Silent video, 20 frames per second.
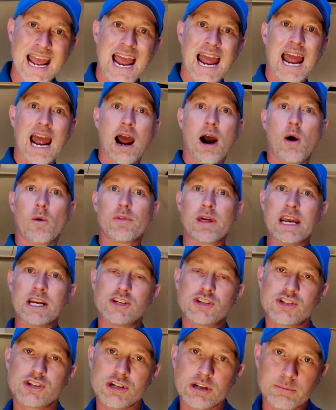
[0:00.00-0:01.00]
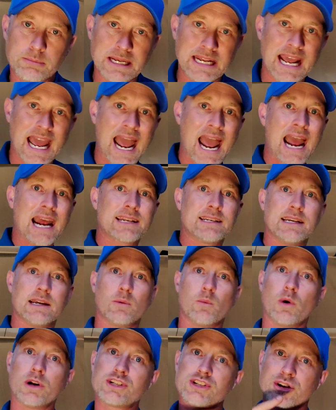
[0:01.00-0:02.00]
how they should be
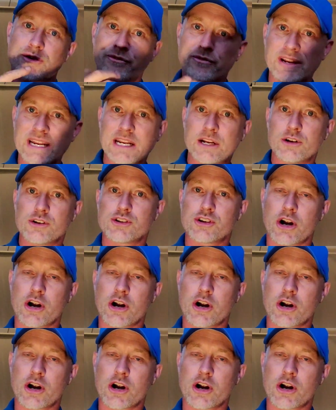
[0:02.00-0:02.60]
acting, what your fingers,